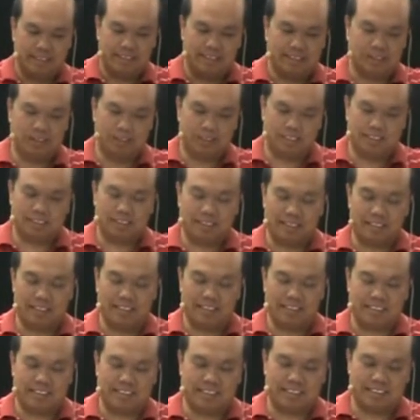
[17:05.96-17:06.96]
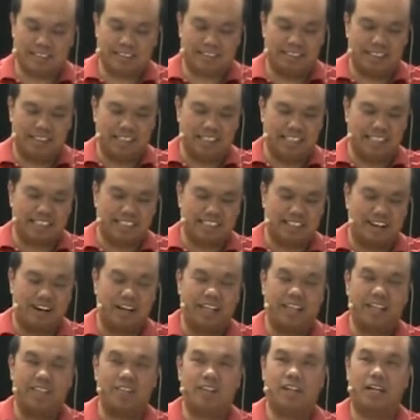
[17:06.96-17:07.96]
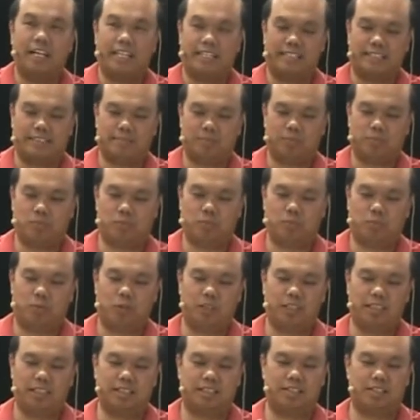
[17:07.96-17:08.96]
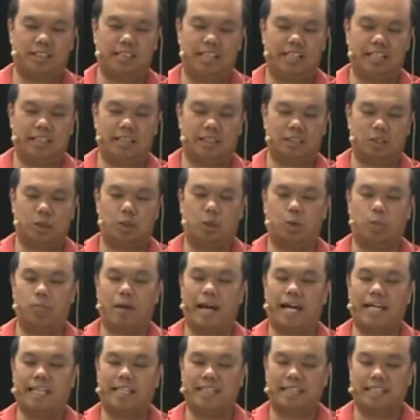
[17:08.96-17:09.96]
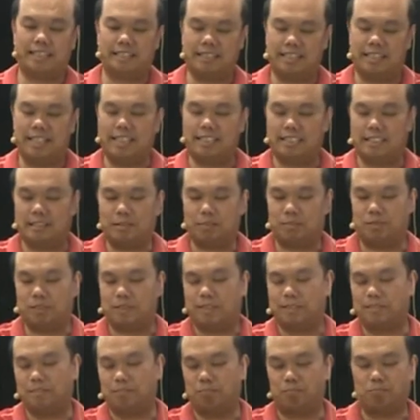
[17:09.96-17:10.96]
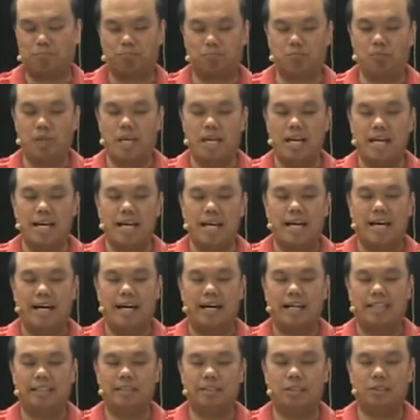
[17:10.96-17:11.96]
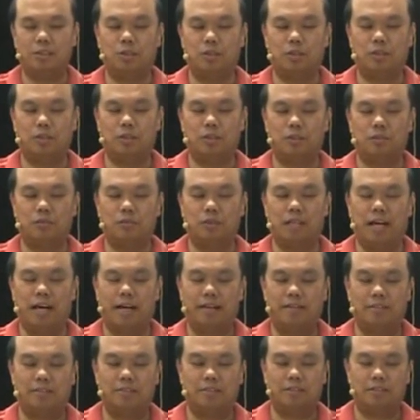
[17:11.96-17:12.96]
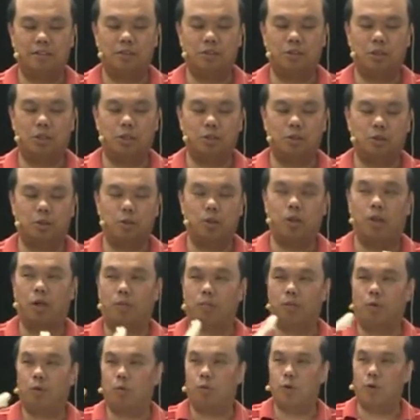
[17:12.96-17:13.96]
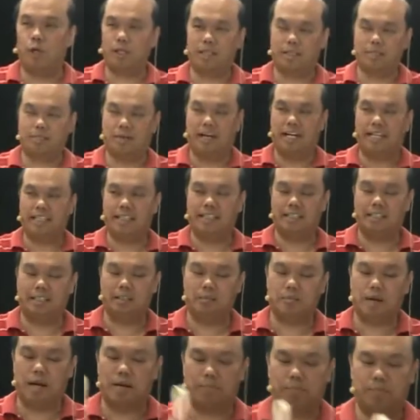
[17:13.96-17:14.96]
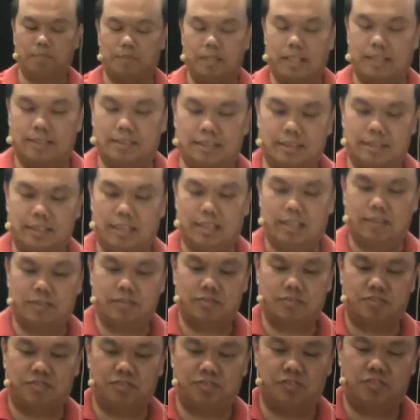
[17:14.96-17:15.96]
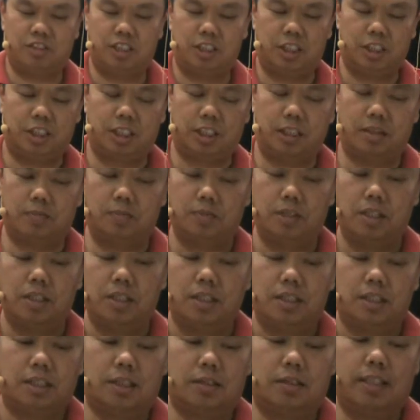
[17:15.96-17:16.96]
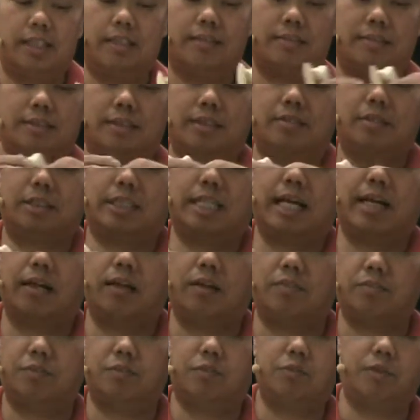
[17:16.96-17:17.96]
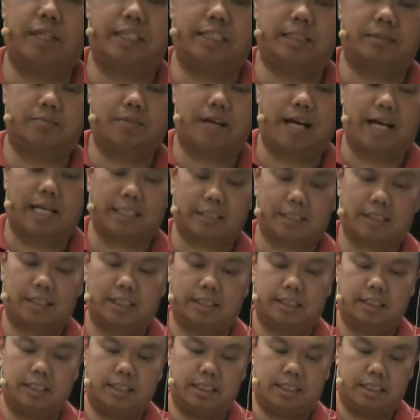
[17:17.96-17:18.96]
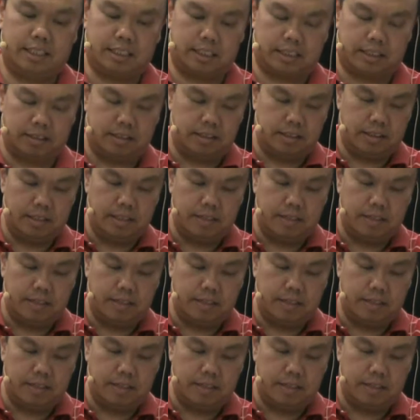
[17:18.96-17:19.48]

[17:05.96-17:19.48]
So it's kind of like putting together a store mannequin, except you've got to do a lot more work in painting them up and finishing them. So they start off with resin parts like these.